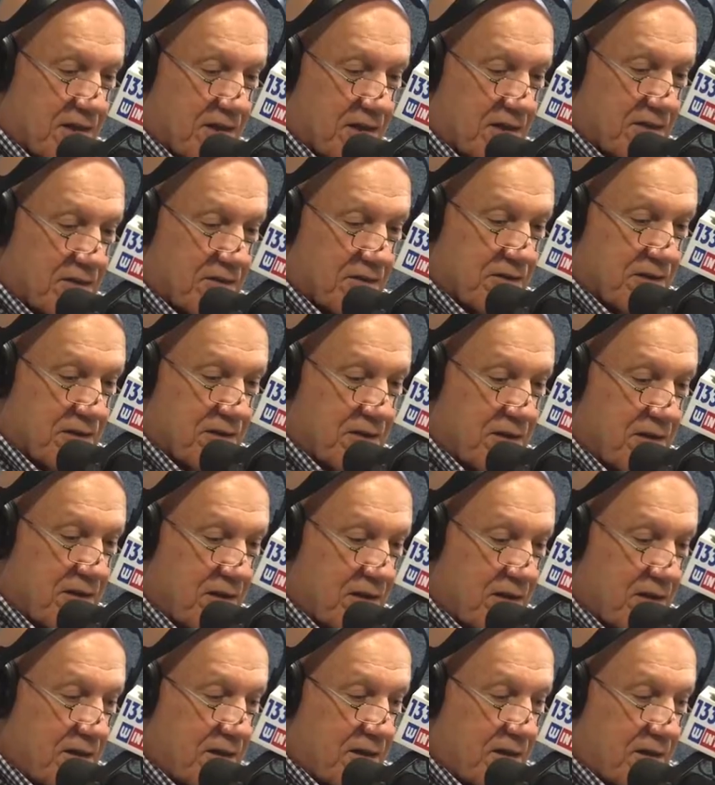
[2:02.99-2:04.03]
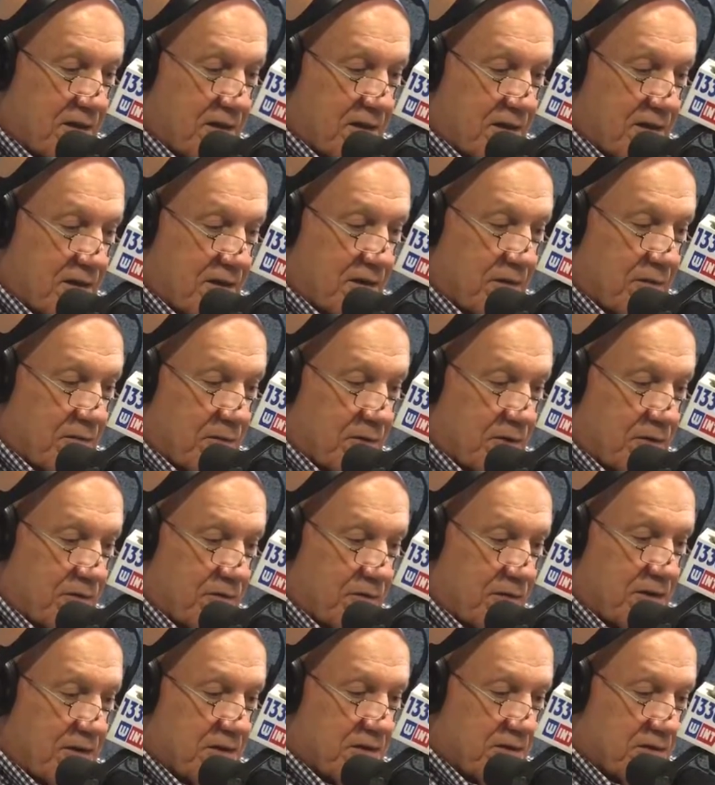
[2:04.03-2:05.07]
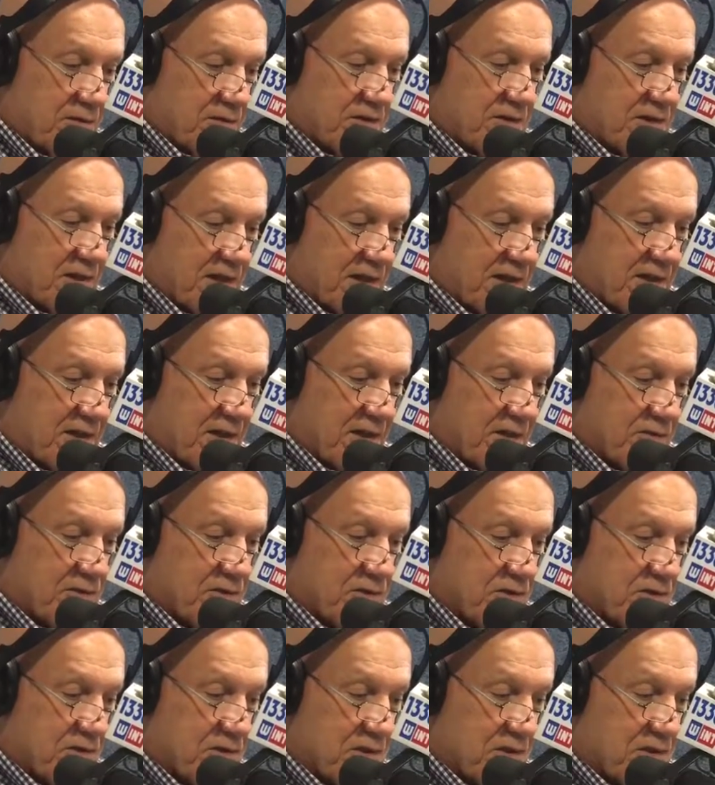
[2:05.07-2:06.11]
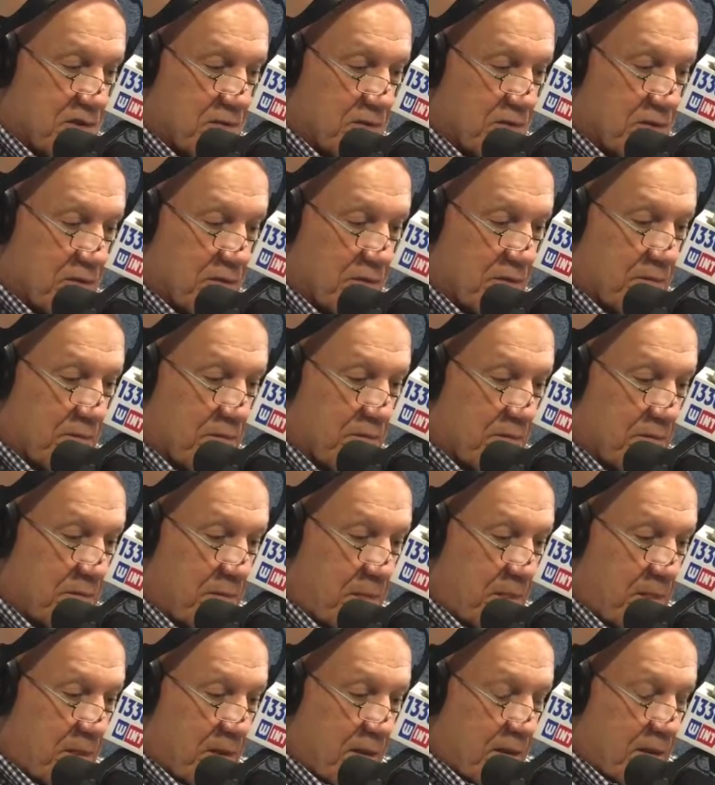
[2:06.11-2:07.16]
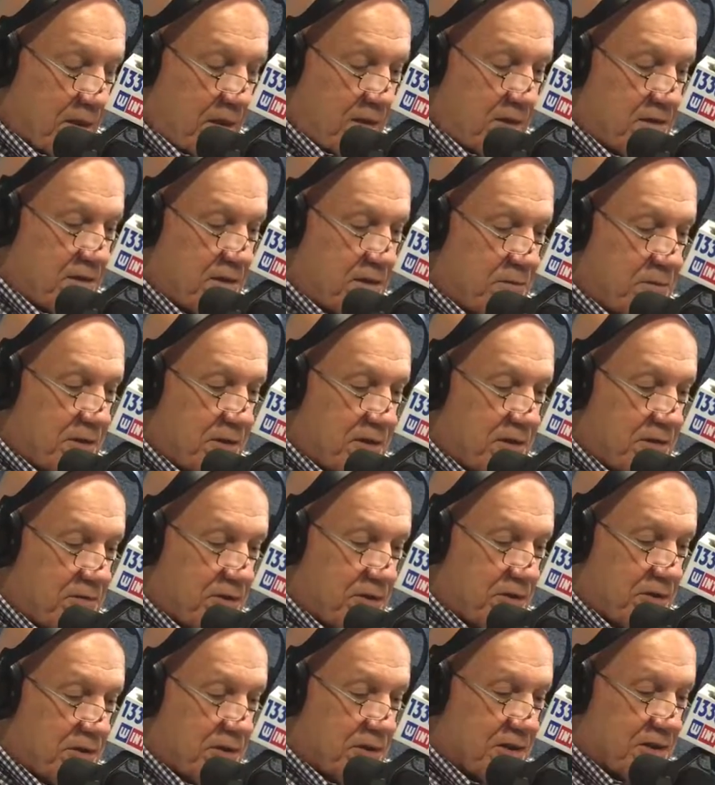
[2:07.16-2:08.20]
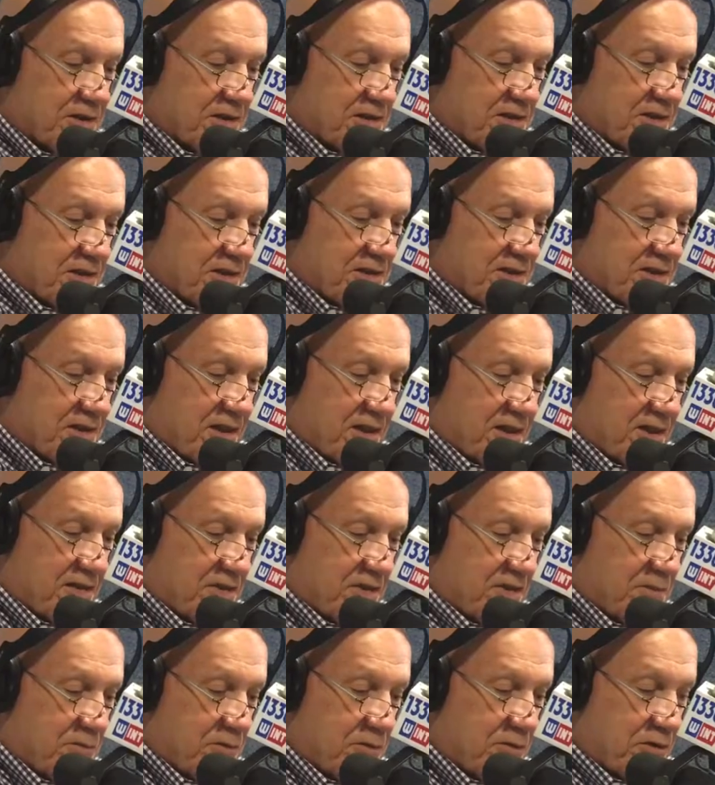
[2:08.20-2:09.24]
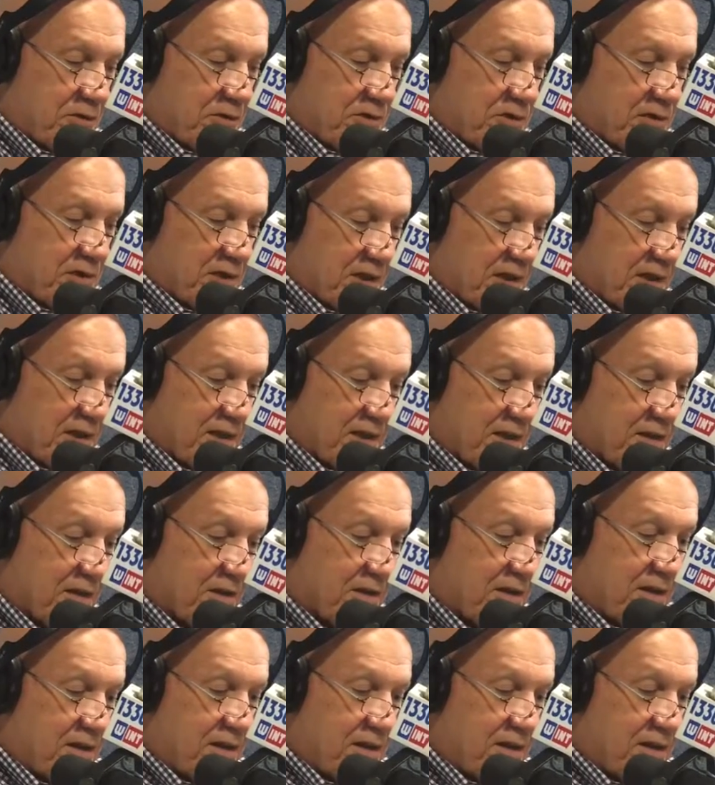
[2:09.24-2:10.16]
that good, uh, but 300 sign languages in the world. Now, how come I never heard of this? That's the how come question again.